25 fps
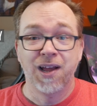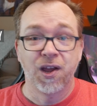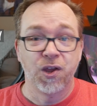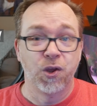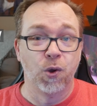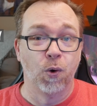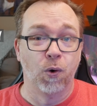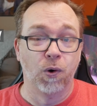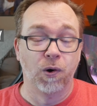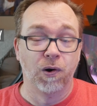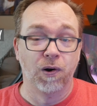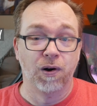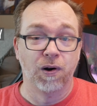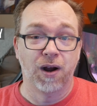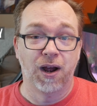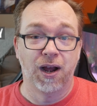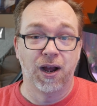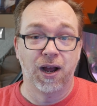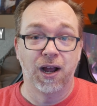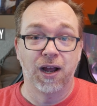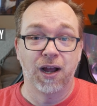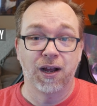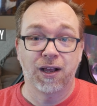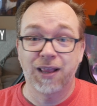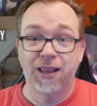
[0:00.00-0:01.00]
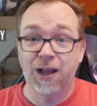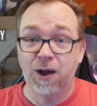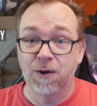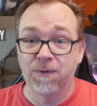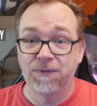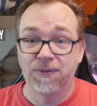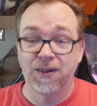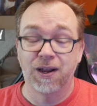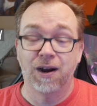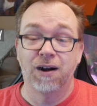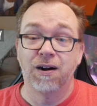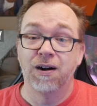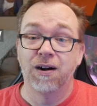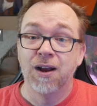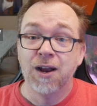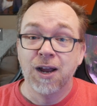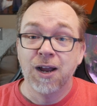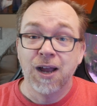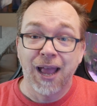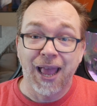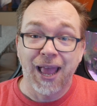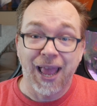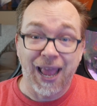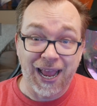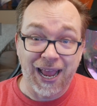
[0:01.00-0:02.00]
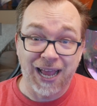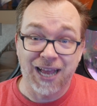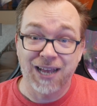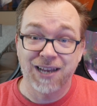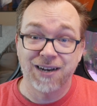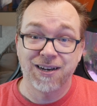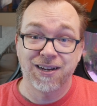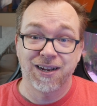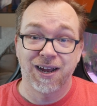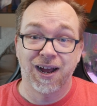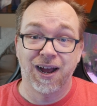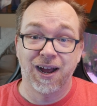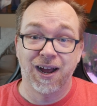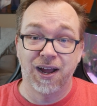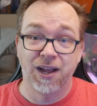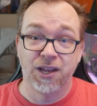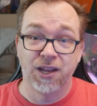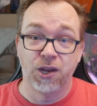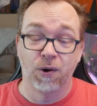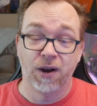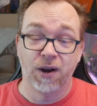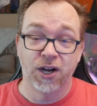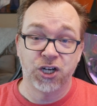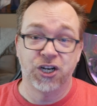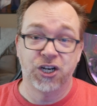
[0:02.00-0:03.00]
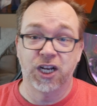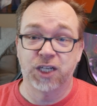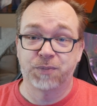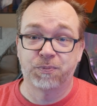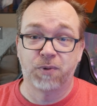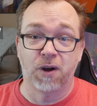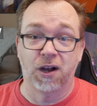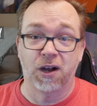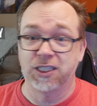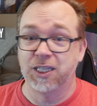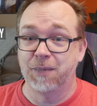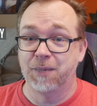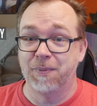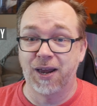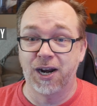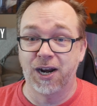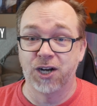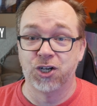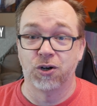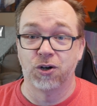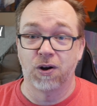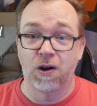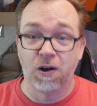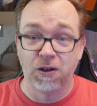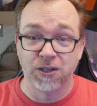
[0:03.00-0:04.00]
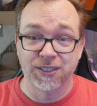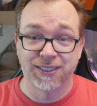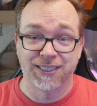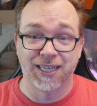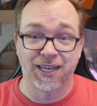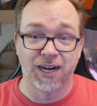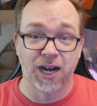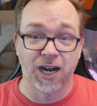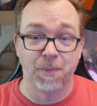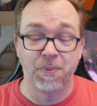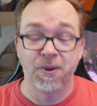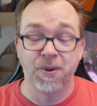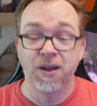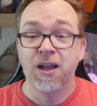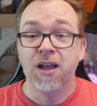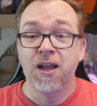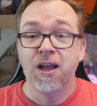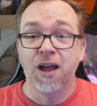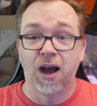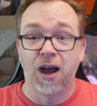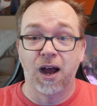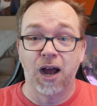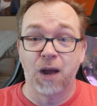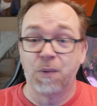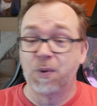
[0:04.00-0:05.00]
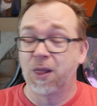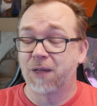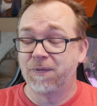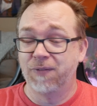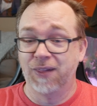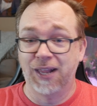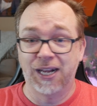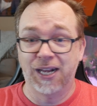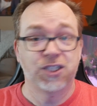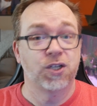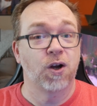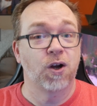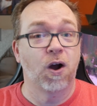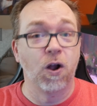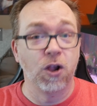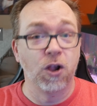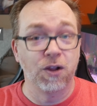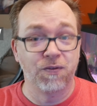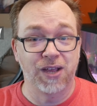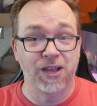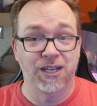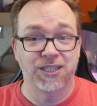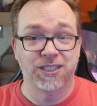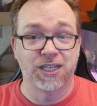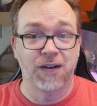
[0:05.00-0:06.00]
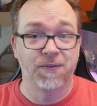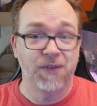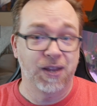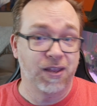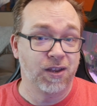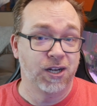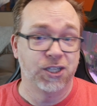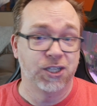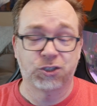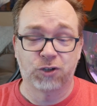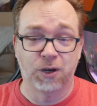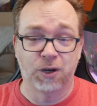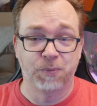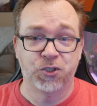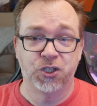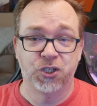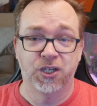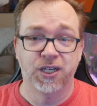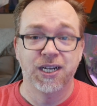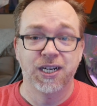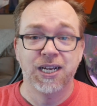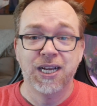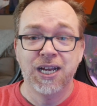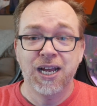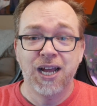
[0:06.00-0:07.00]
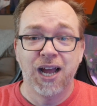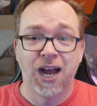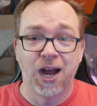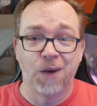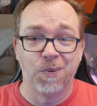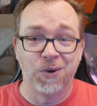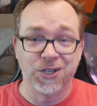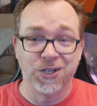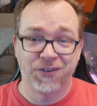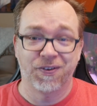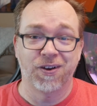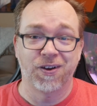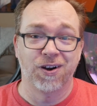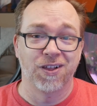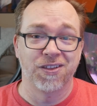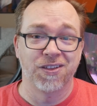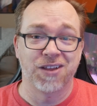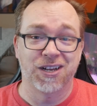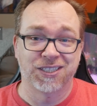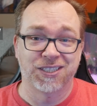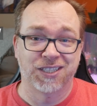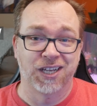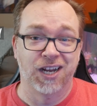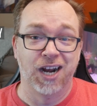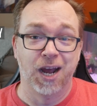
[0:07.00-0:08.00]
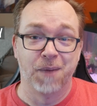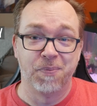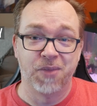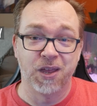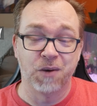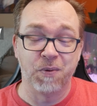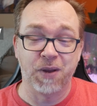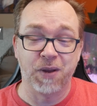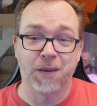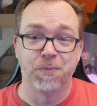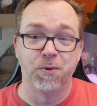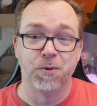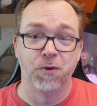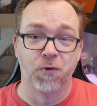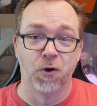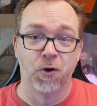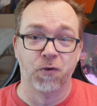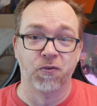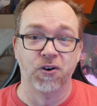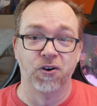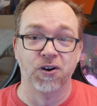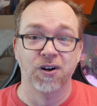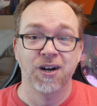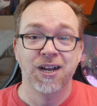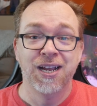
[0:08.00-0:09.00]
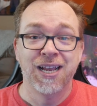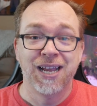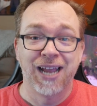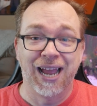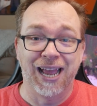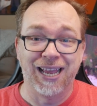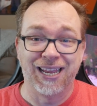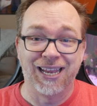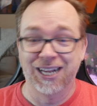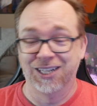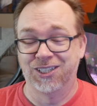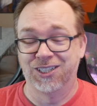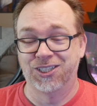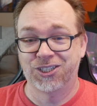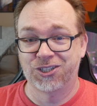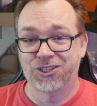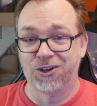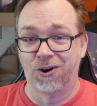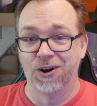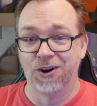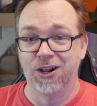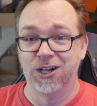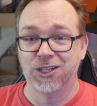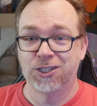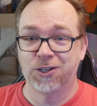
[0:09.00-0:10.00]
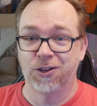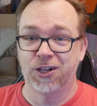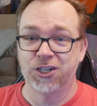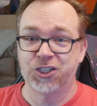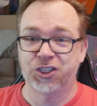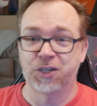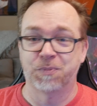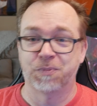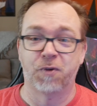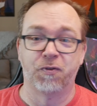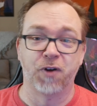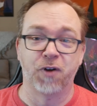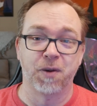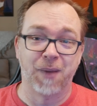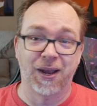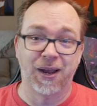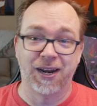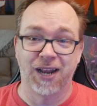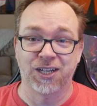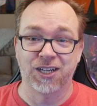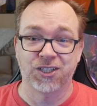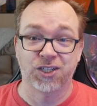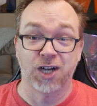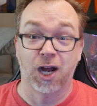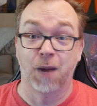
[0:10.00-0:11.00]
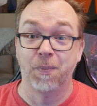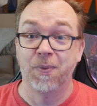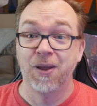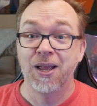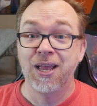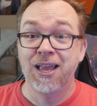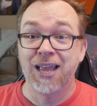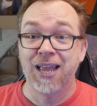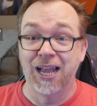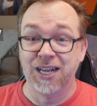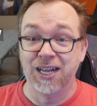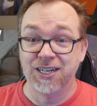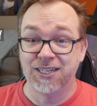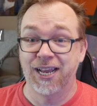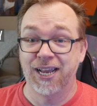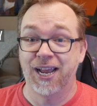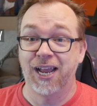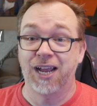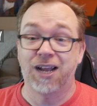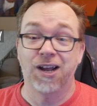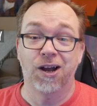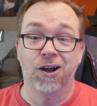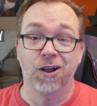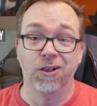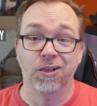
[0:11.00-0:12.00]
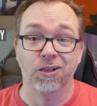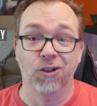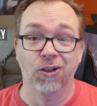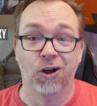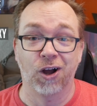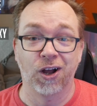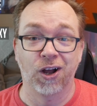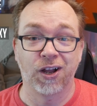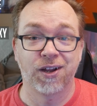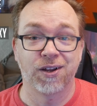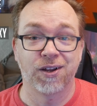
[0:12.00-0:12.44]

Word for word: your uh, Cloudflare, and uh, your Nginx Proxy Manager all set up. Uh, I will have links to all of that stuff in the description. Uh, once you've got all that set up, then we can move over and get started. So let's jump over to my desktop and take a look.